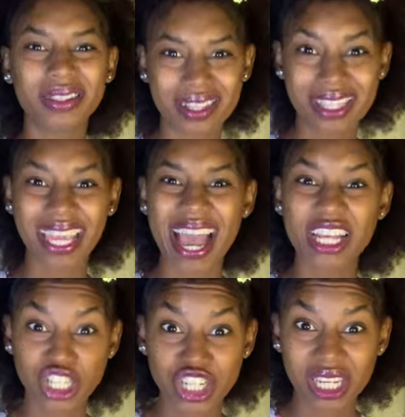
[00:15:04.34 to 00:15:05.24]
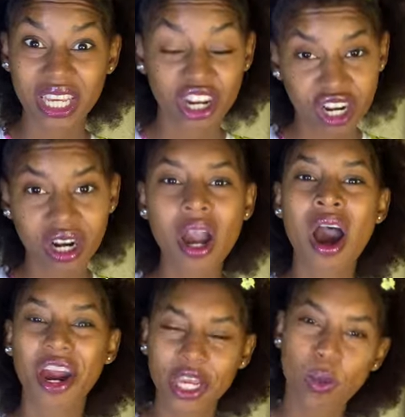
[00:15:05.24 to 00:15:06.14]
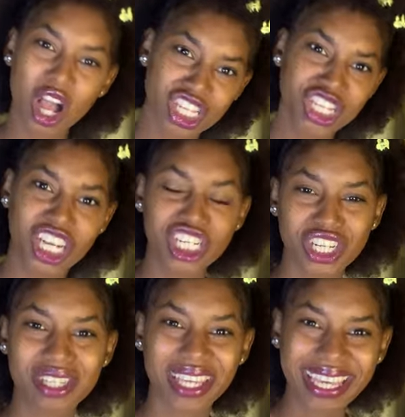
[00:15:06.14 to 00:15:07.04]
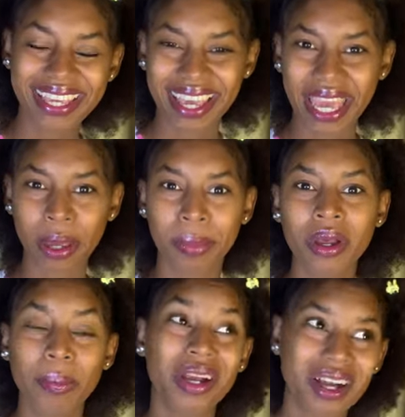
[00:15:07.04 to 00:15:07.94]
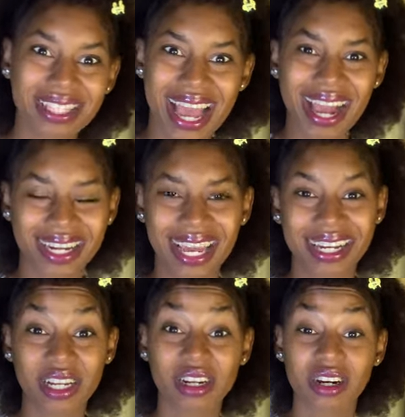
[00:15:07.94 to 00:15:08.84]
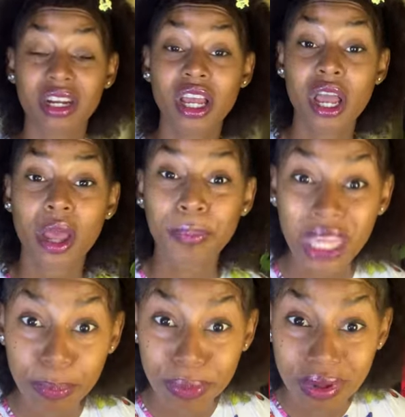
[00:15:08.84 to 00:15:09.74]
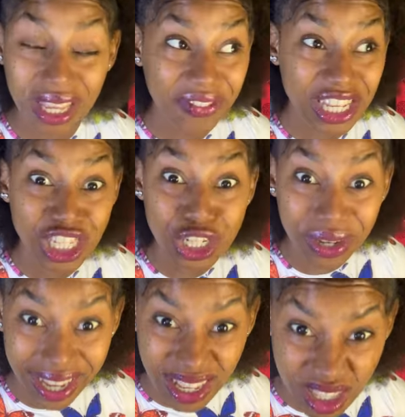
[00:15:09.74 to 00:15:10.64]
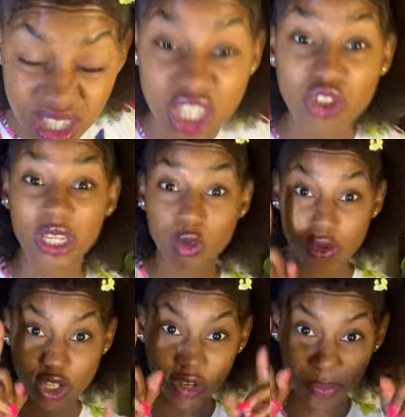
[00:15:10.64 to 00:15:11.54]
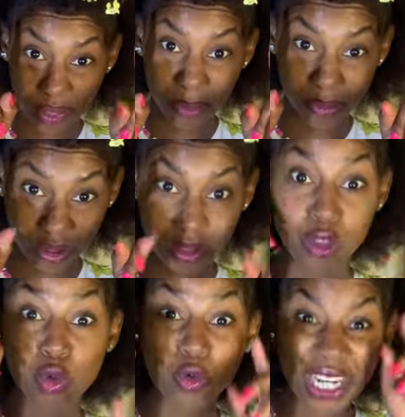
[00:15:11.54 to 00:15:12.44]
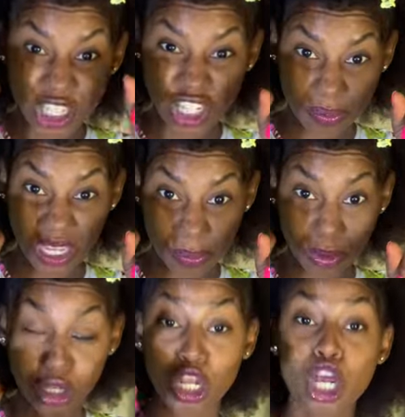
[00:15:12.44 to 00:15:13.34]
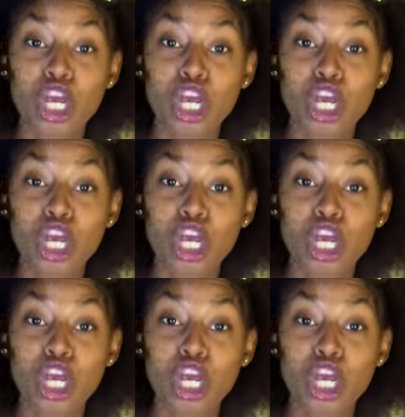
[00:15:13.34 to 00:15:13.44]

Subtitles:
to stay as she, her, or you want to change it to he, him, because you act like a girl. People, if you're straight people, two religious people,